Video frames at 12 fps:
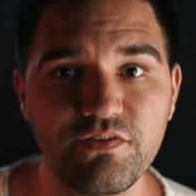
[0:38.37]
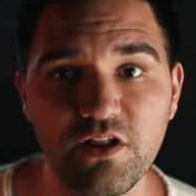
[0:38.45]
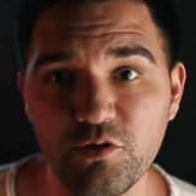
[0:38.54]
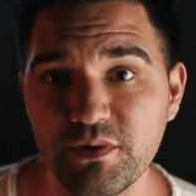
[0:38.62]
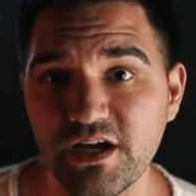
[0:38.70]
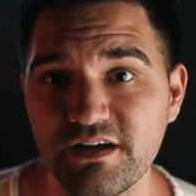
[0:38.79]

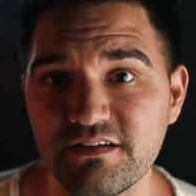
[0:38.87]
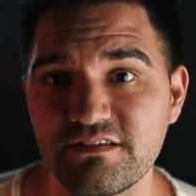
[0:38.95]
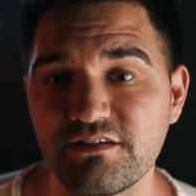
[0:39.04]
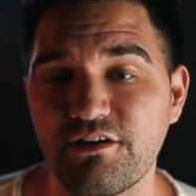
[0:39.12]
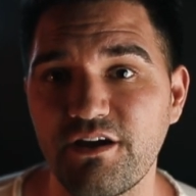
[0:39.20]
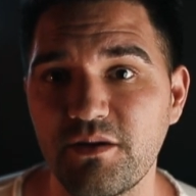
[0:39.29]
follow me on
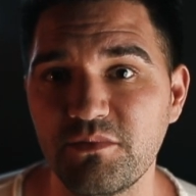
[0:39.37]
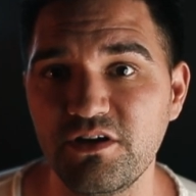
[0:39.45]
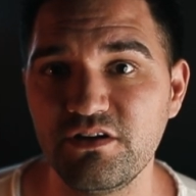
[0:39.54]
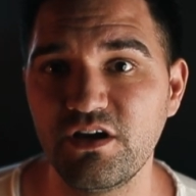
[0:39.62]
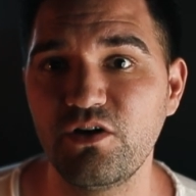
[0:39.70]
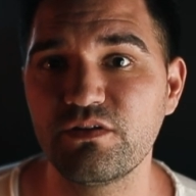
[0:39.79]
Instagram,
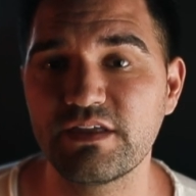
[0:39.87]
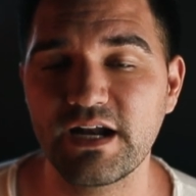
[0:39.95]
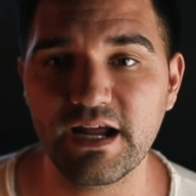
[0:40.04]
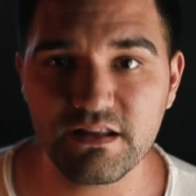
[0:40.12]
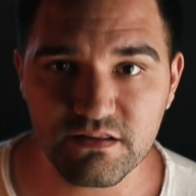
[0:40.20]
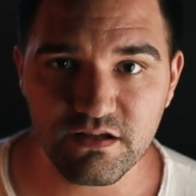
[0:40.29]
you know
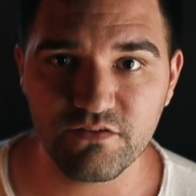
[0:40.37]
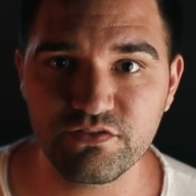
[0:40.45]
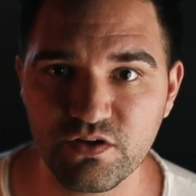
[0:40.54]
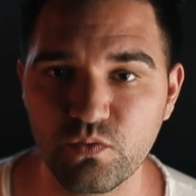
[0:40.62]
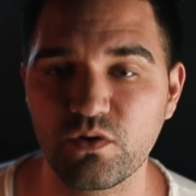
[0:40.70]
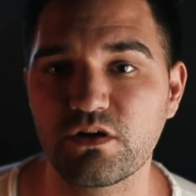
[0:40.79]
that I
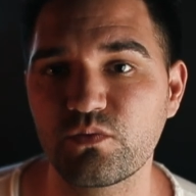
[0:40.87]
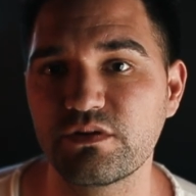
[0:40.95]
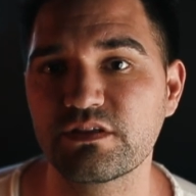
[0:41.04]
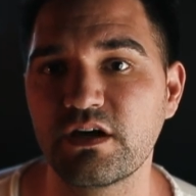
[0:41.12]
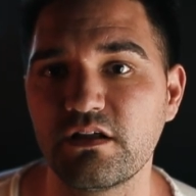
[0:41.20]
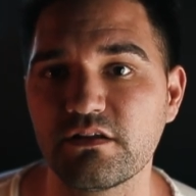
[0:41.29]
love to work
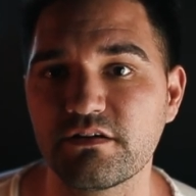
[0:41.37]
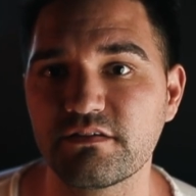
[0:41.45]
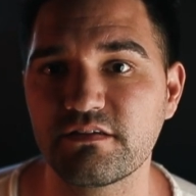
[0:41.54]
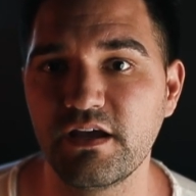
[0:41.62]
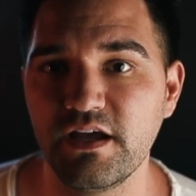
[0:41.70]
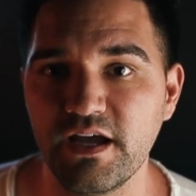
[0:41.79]
with
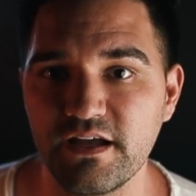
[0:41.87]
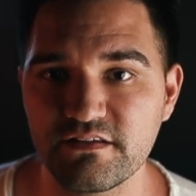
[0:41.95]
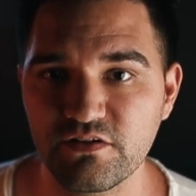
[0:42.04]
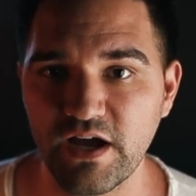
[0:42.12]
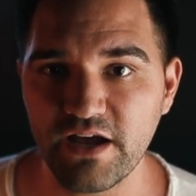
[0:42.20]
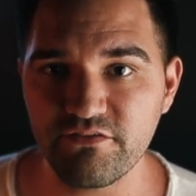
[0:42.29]
colors.
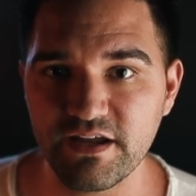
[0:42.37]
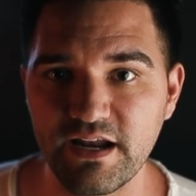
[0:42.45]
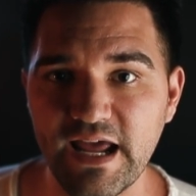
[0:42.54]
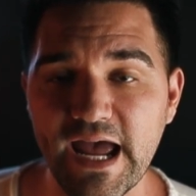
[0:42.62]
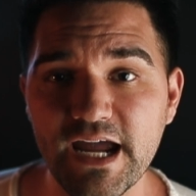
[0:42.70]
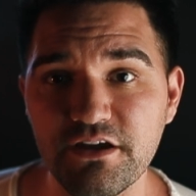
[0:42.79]
And so having
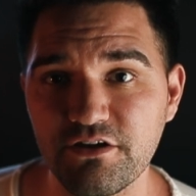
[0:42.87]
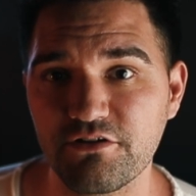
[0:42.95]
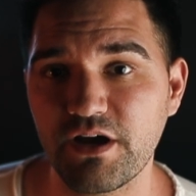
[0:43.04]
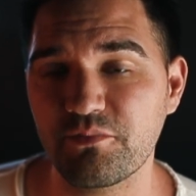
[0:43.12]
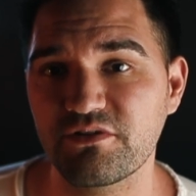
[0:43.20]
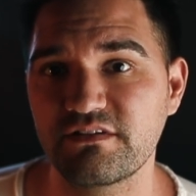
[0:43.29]
an
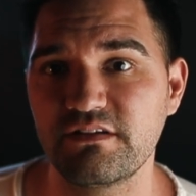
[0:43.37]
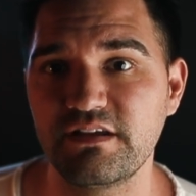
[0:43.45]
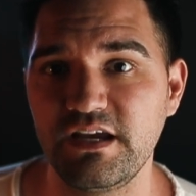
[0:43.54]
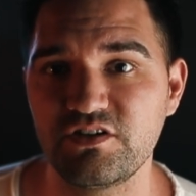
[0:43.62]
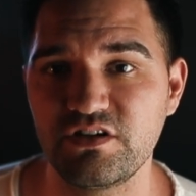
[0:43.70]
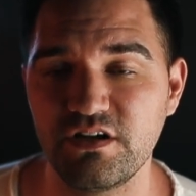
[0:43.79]
accurate
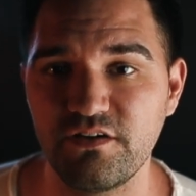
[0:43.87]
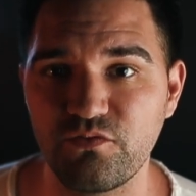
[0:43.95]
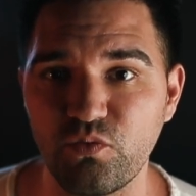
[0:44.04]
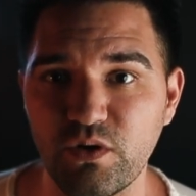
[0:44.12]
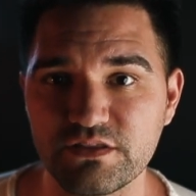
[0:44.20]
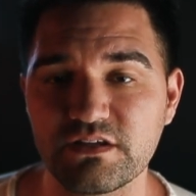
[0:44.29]
representation
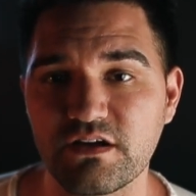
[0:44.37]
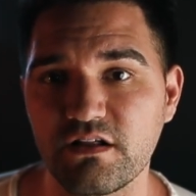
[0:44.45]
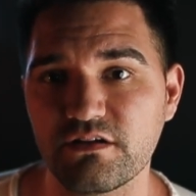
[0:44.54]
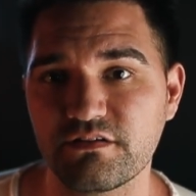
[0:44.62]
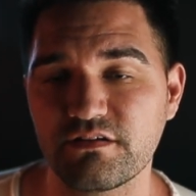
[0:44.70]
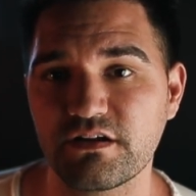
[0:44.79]
of what the
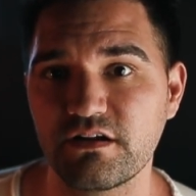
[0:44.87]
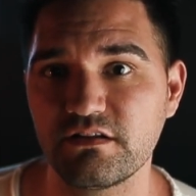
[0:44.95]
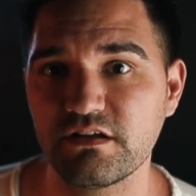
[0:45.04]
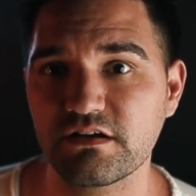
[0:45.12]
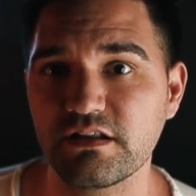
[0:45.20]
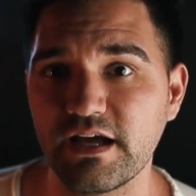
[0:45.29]
colors are gonna
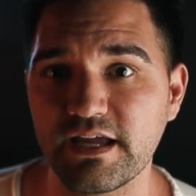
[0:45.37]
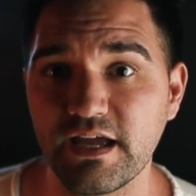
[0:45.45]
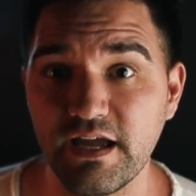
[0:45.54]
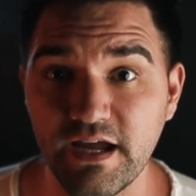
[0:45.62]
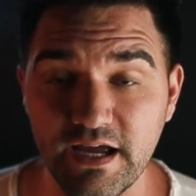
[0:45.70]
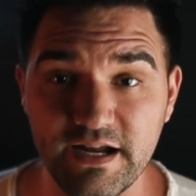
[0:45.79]
look
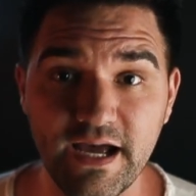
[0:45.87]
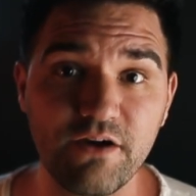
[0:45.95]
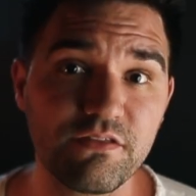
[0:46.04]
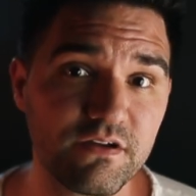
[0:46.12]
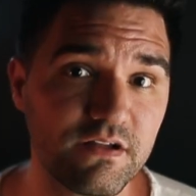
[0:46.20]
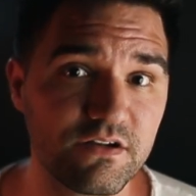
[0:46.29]
like and
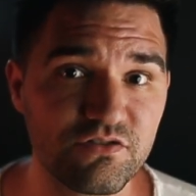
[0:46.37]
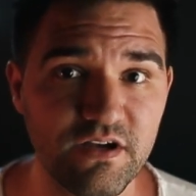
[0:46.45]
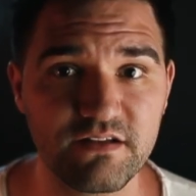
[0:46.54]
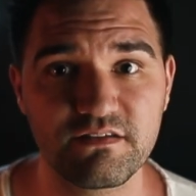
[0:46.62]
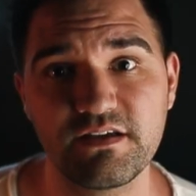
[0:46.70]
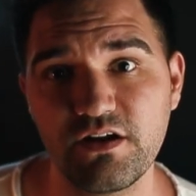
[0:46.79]
how they're gonna
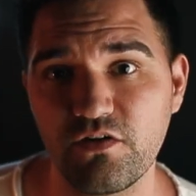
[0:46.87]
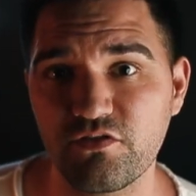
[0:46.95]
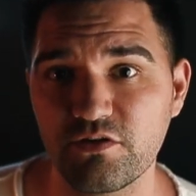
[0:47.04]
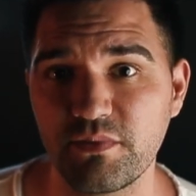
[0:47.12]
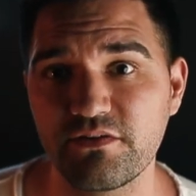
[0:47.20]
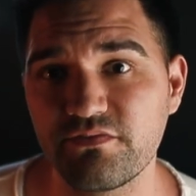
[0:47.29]
translate
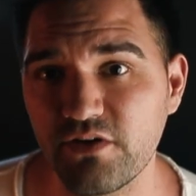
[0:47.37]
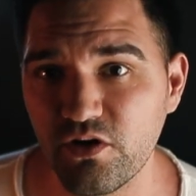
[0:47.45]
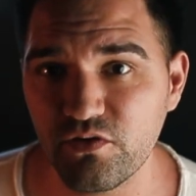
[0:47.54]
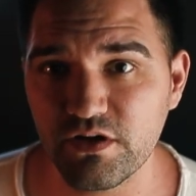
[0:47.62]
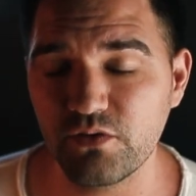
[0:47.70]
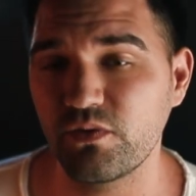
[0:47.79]
over to my
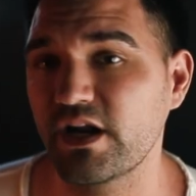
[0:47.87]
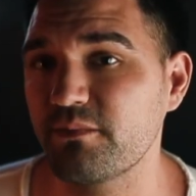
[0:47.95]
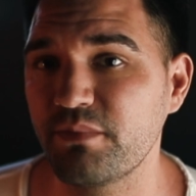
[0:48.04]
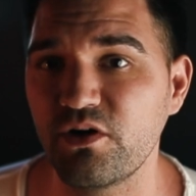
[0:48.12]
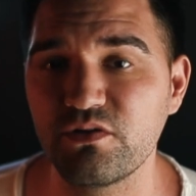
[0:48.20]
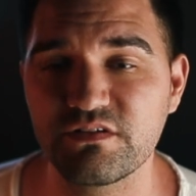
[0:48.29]
phone and when I
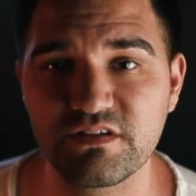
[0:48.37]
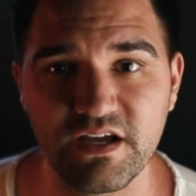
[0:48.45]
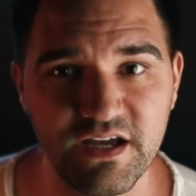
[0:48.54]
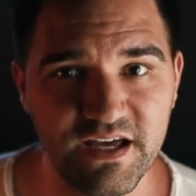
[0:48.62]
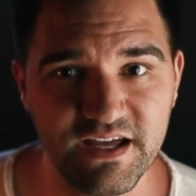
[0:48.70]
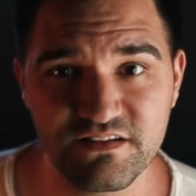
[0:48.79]
post,
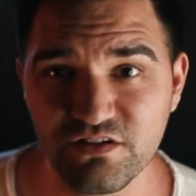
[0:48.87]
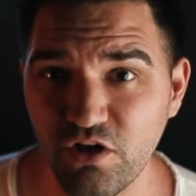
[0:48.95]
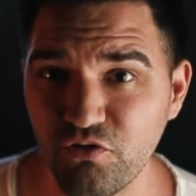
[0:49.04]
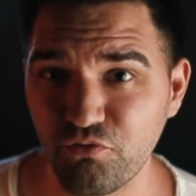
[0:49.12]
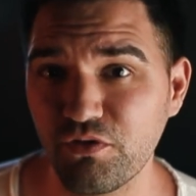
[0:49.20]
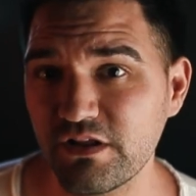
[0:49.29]
it's
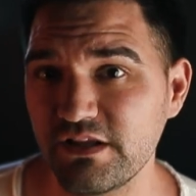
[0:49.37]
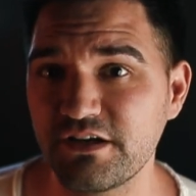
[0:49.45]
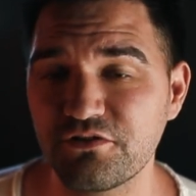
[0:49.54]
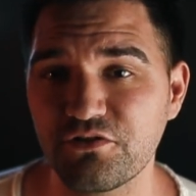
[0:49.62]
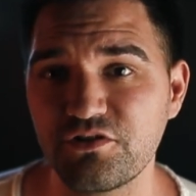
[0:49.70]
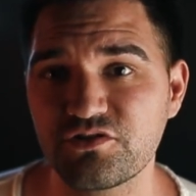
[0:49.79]
all really
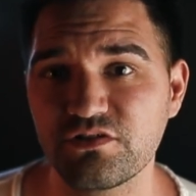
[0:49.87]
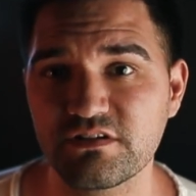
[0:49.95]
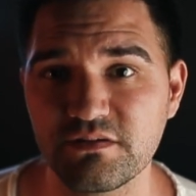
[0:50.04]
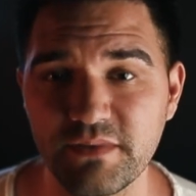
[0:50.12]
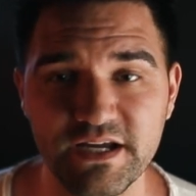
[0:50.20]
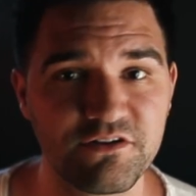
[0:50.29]
crucial
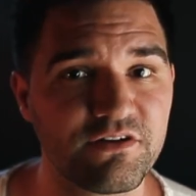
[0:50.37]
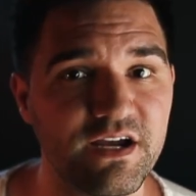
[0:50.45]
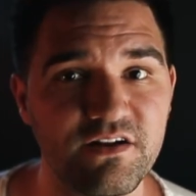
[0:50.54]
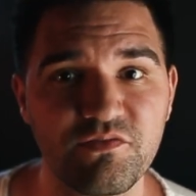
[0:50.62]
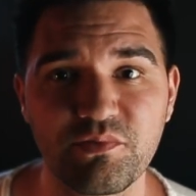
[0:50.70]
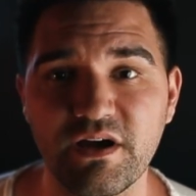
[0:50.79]
to my
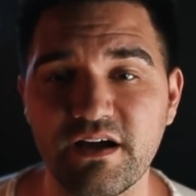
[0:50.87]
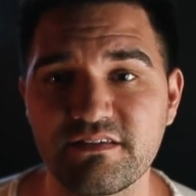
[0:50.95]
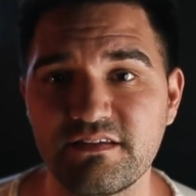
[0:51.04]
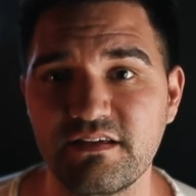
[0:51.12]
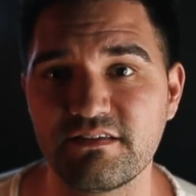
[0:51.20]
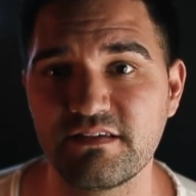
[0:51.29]
creative
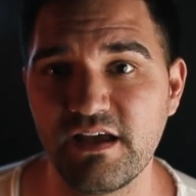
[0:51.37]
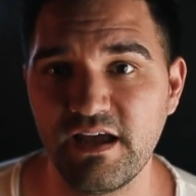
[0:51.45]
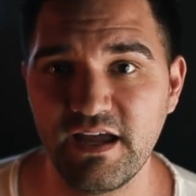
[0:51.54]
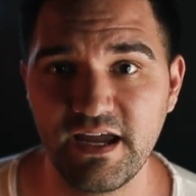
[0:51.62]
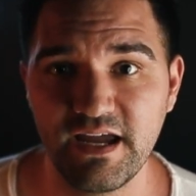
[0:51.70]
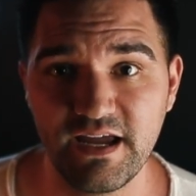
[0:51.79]
process
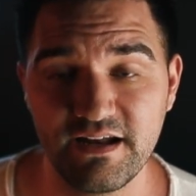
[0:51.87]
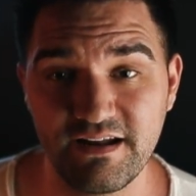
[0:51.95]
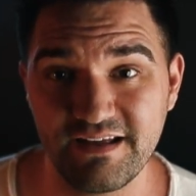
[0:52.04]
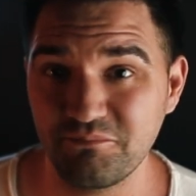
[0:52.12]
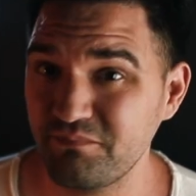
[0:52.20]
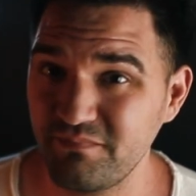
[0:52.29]

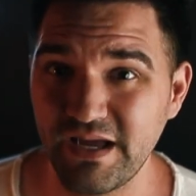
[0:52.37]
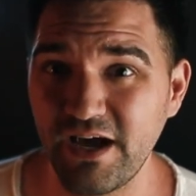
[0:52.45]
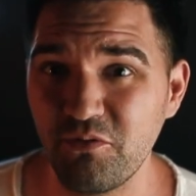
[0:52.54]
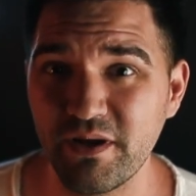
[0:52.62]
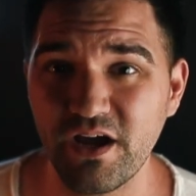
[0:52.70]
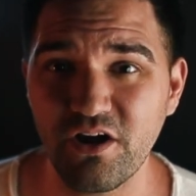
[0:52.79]
and
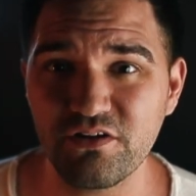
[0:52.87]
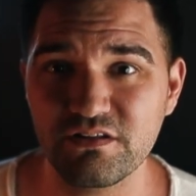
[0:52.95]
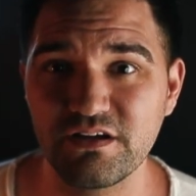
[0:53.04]
how my art